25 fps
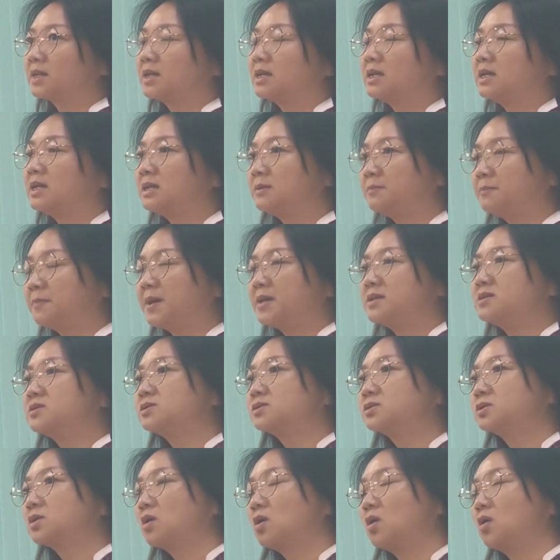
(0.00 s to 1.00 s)

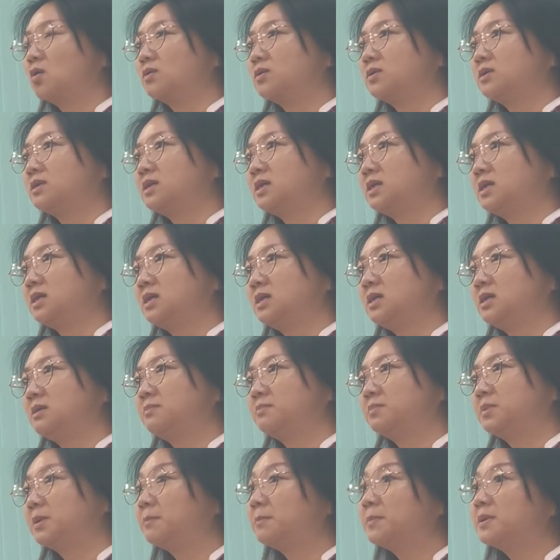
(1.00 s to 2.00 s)
depends on
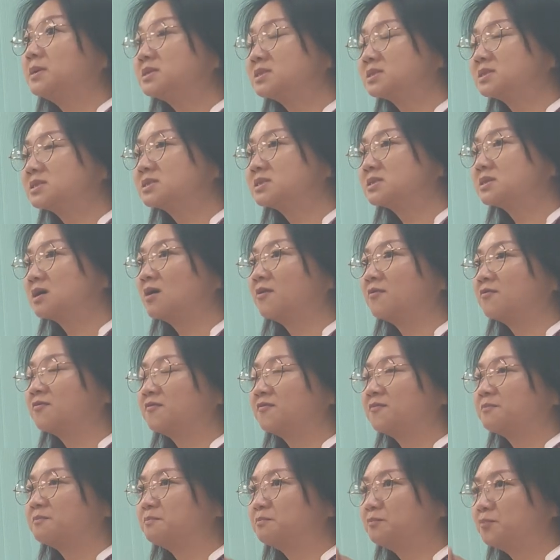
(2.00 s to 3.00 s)
the purpose of
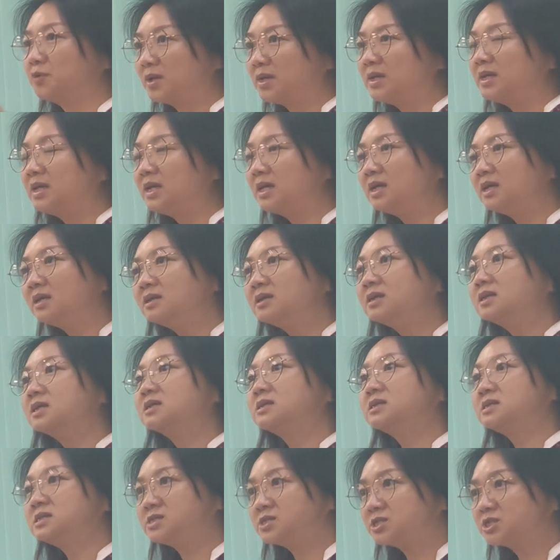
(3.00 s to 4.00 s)
bringing the
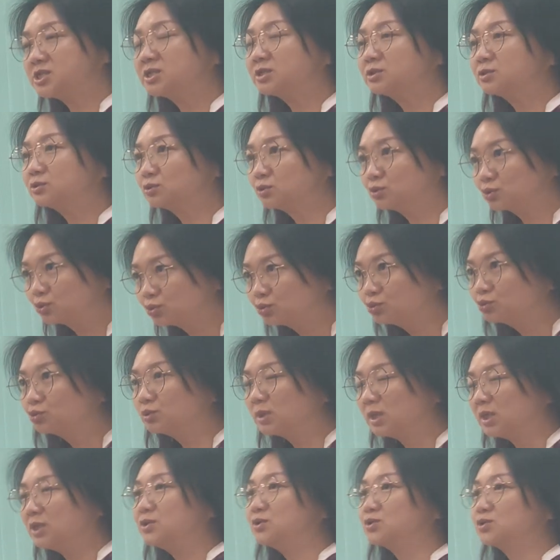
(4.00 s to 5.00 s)
digital
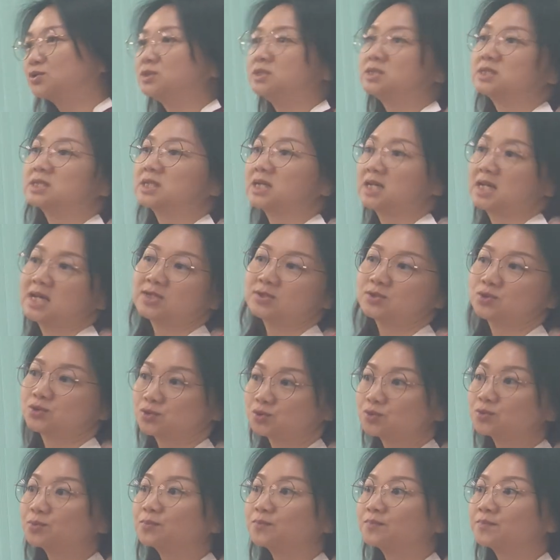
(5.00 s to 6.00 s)
tool into the
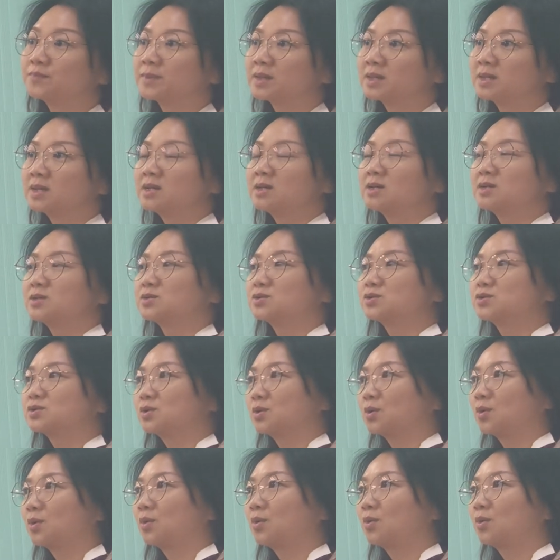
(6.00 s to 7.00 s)
classroom.
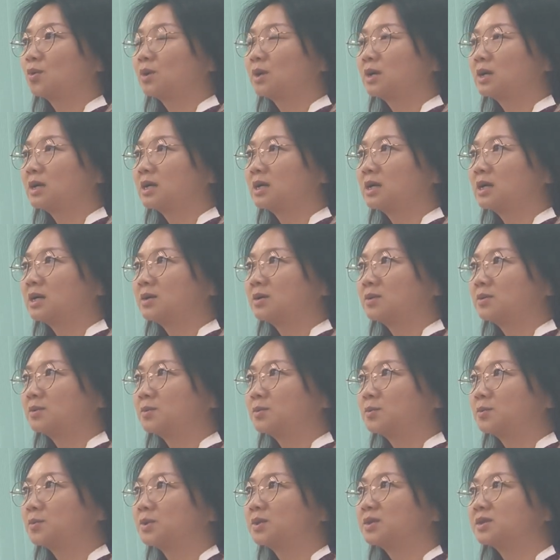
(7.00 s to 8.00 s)
So
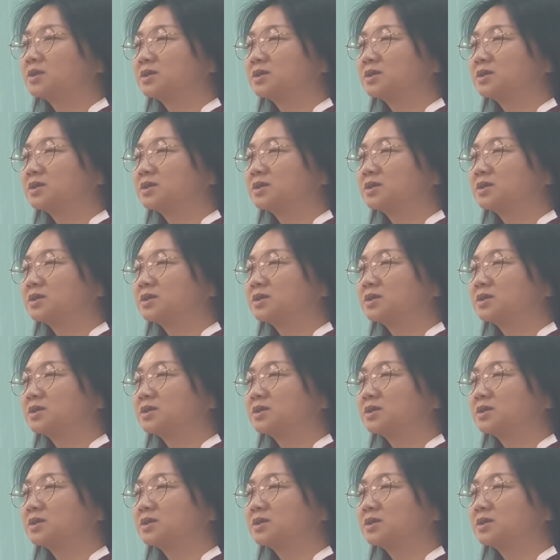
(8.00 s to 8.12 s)
with